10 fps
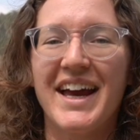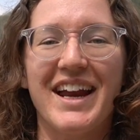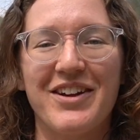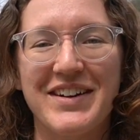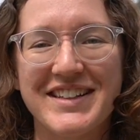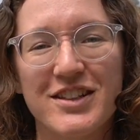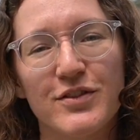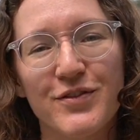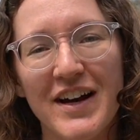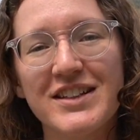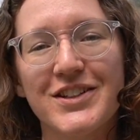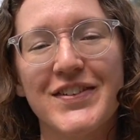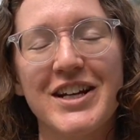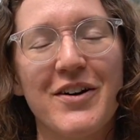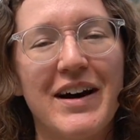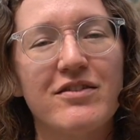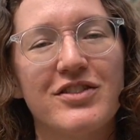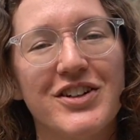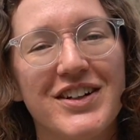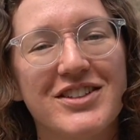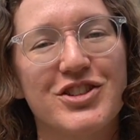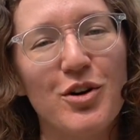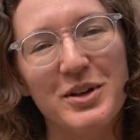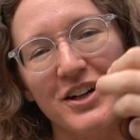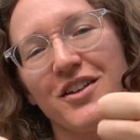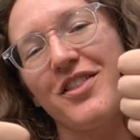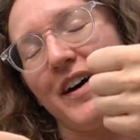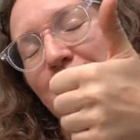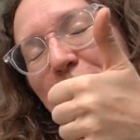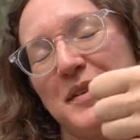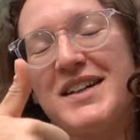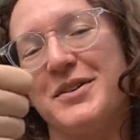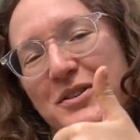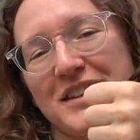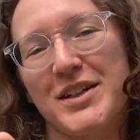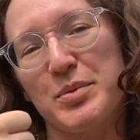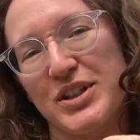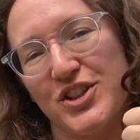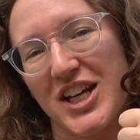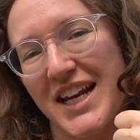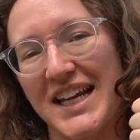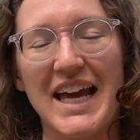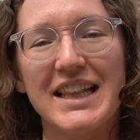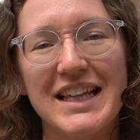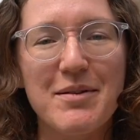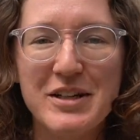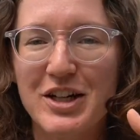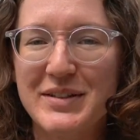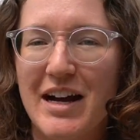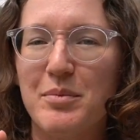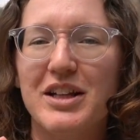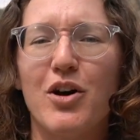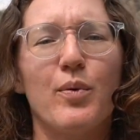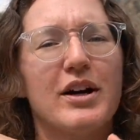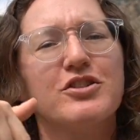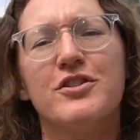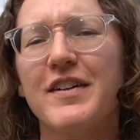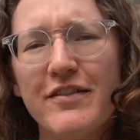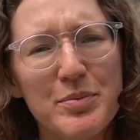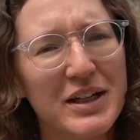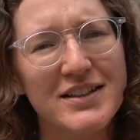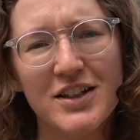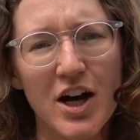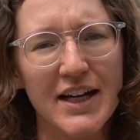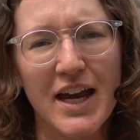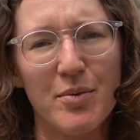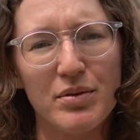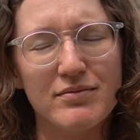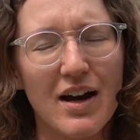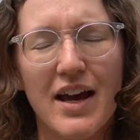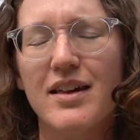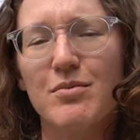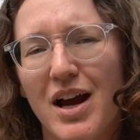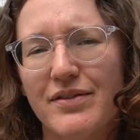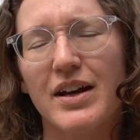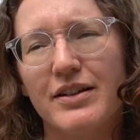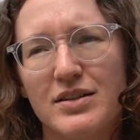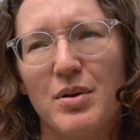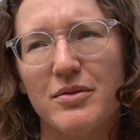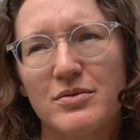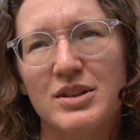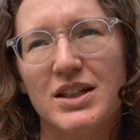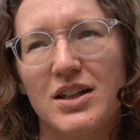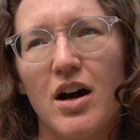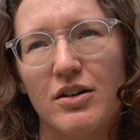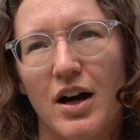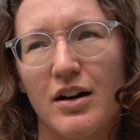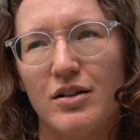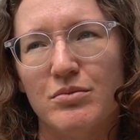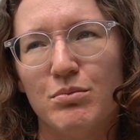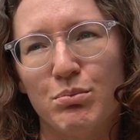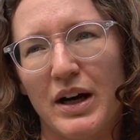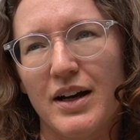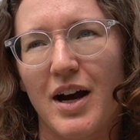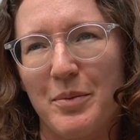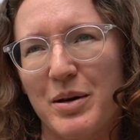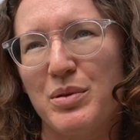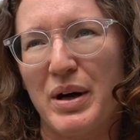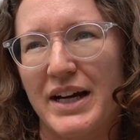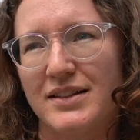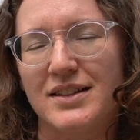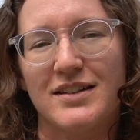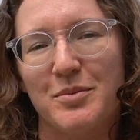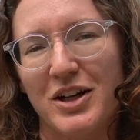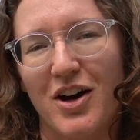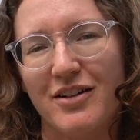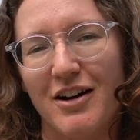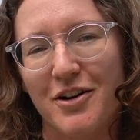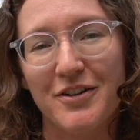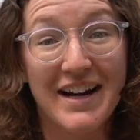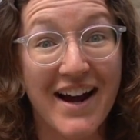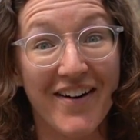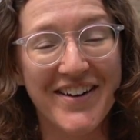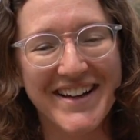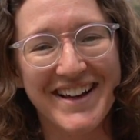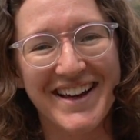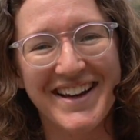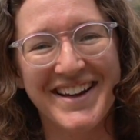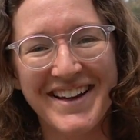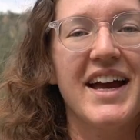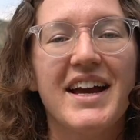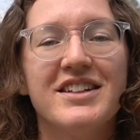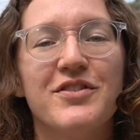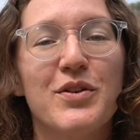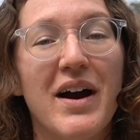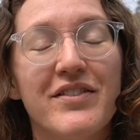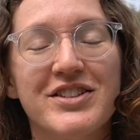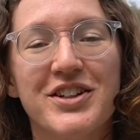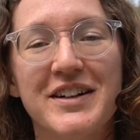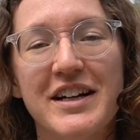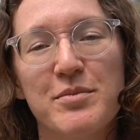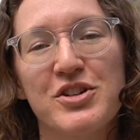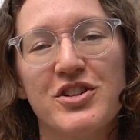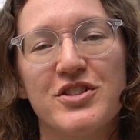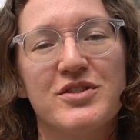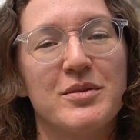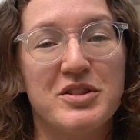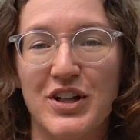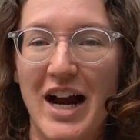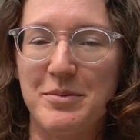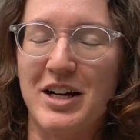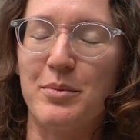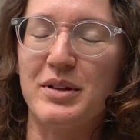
Anyways, if you found this video helpful, show me your thumbs. I would really appreciate it. And let me know down below, where's your favorite place to car camp? I think my favorite's probably Colorado, but I might be biased because I'm in Colorado right now. And if you haven't already, be sure to subscribe down